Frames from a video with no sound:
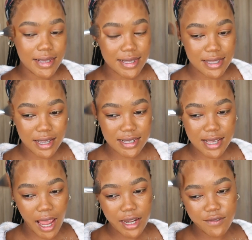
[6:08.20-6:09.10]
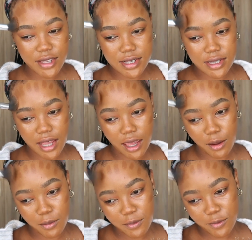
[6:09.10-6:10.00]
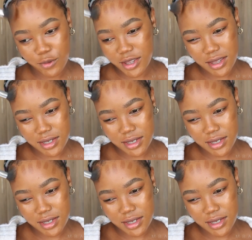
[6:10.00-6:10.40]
it's kind of the same within